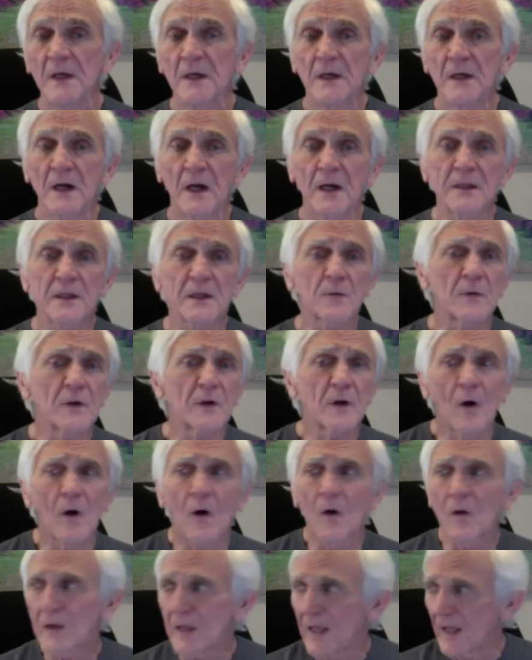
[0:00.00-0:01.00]
I think we
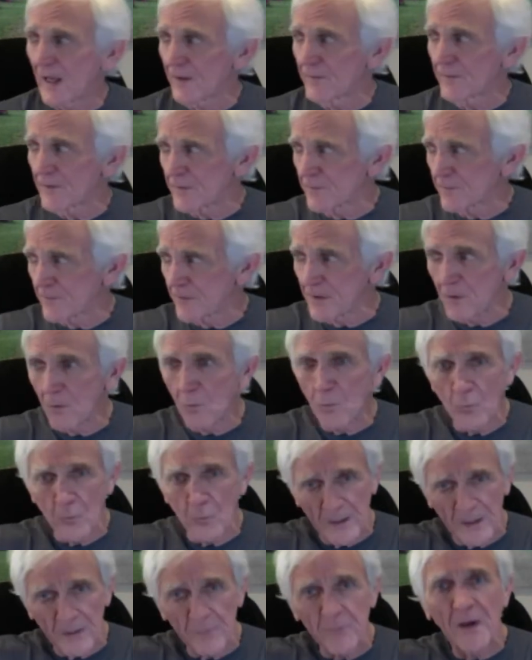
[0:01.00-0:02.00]
all have it if we go
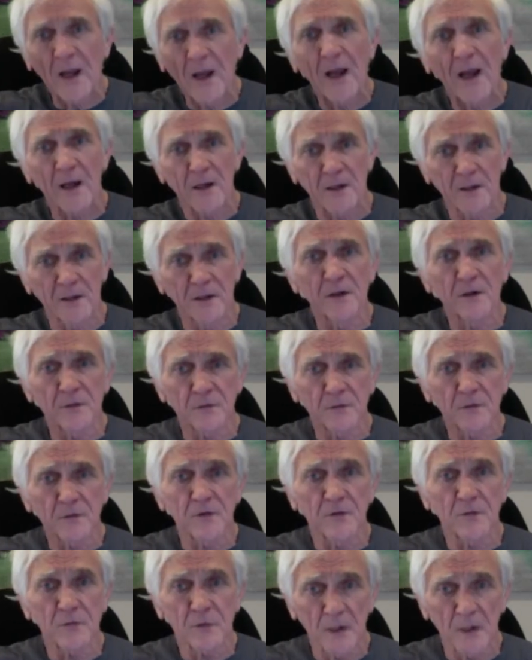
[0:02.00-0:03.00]
way back, you know,
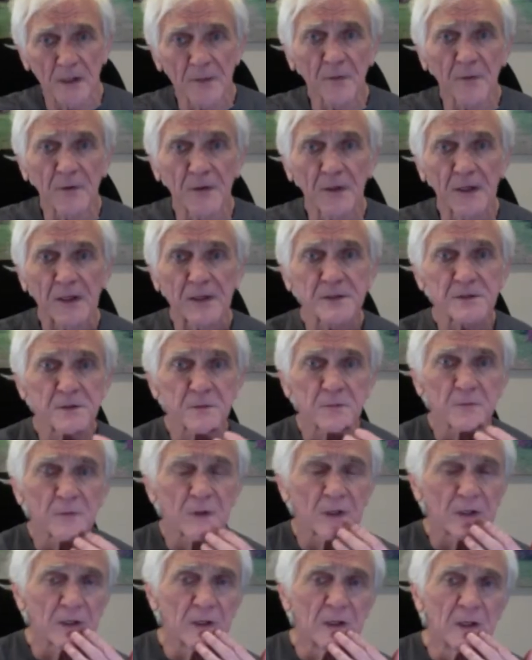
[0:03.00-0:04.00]
to tribal days or
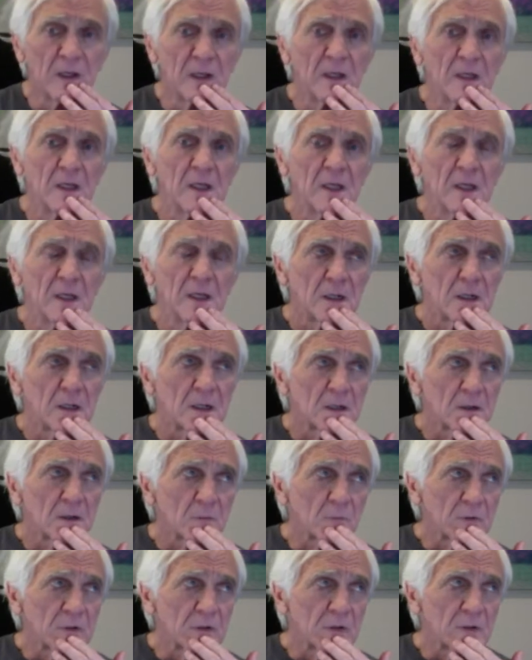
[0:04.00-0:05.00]
when uh,
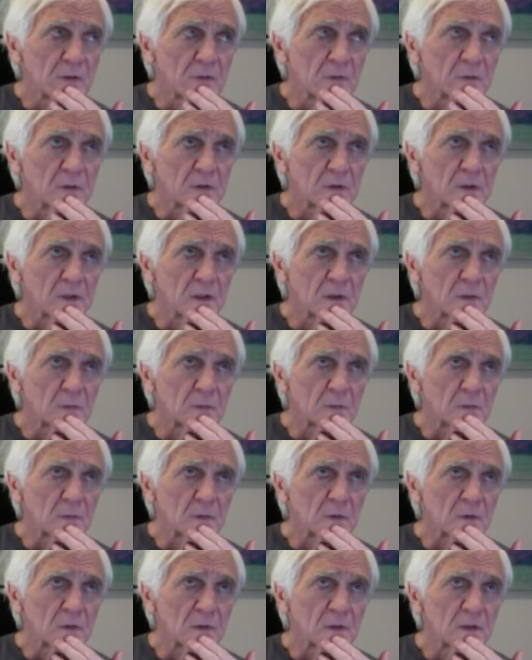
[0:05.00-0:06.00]
we, um,
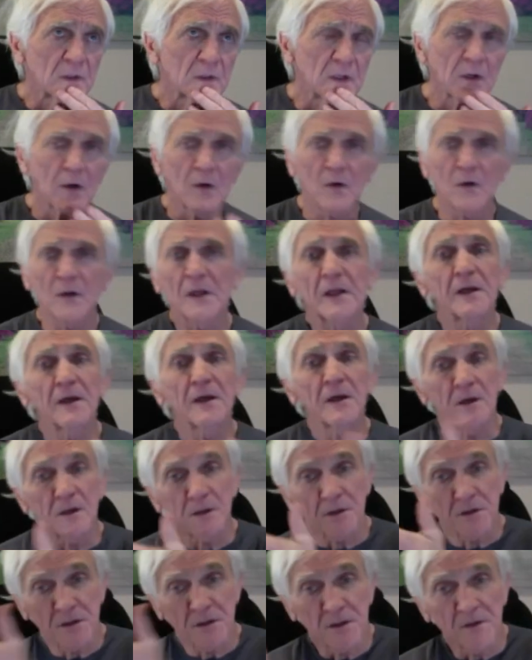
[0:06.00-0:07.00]
in our
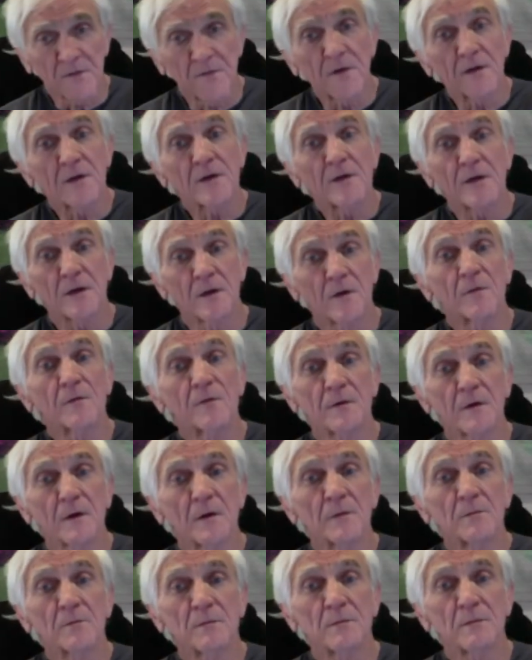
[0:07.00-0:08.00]
lineage, even, you know,
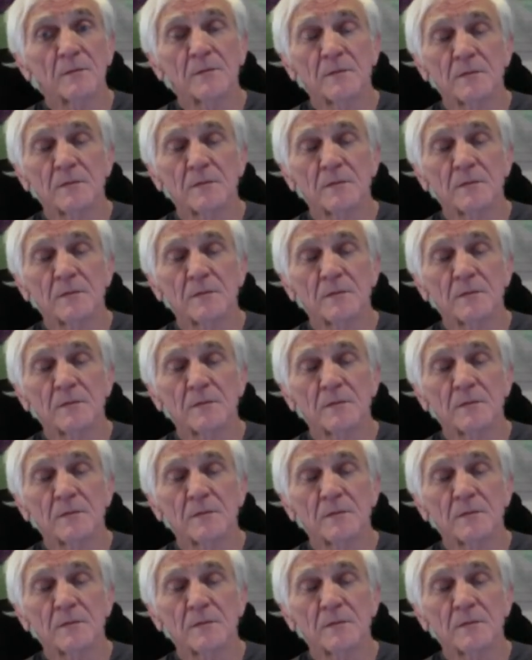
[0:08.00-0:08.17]
from